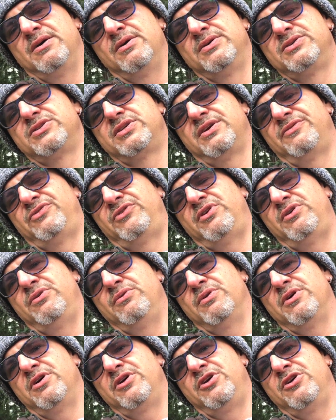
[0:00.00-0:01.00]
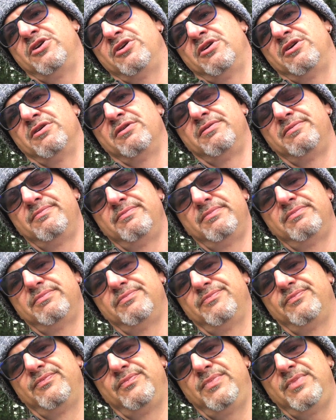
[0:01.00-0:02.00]
which gives you all your,
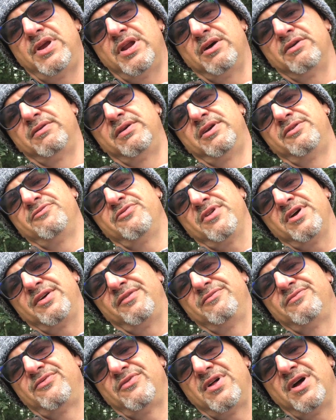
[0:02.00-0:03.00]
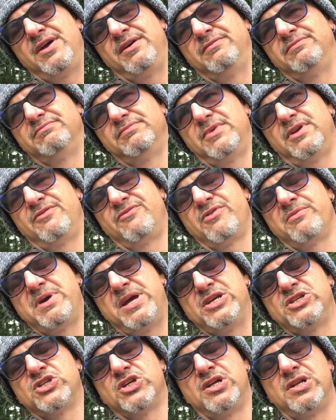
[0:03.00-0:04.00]
in-flight flight
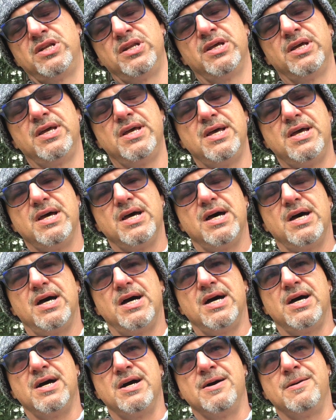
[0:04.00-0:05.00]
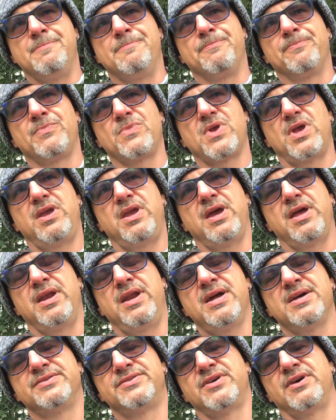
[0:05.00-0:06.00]
information. And
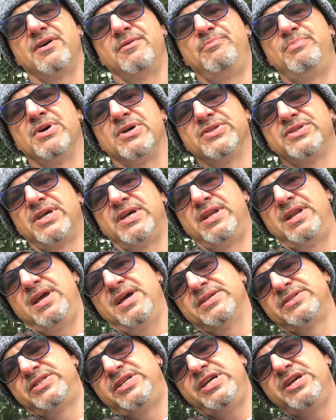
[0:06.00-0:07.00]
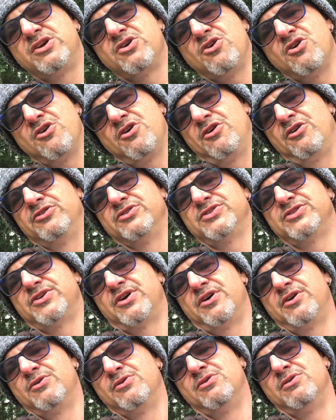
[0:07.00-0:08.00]
it has a built-in SD card,
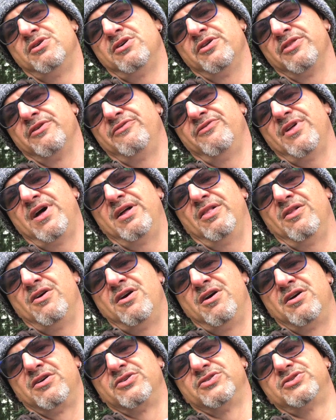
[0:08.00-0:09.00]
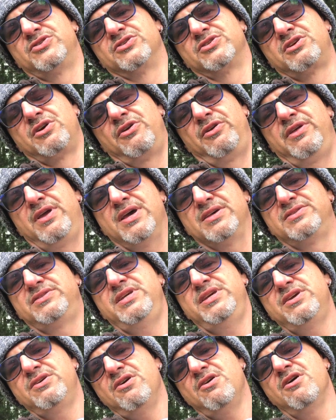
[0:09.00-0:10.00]
so all the flight logs just go to the
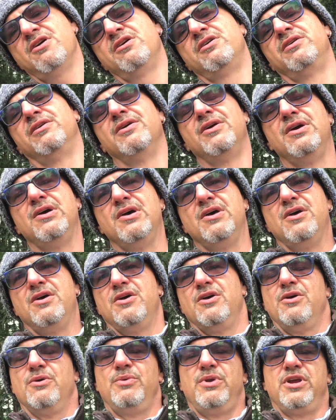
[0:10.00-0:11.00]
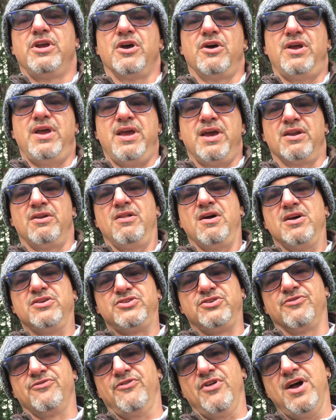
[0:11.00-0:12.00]
SD card. When you go to
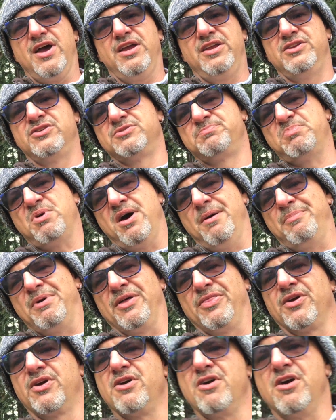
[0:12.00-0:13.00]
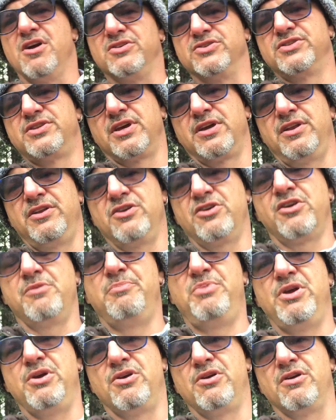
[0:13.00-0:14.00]
analyze your flight, you just pop out the card, stick it in your
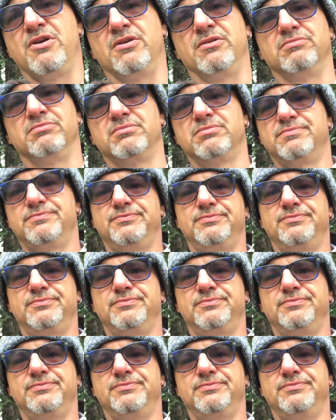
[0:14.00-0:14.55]
computer, and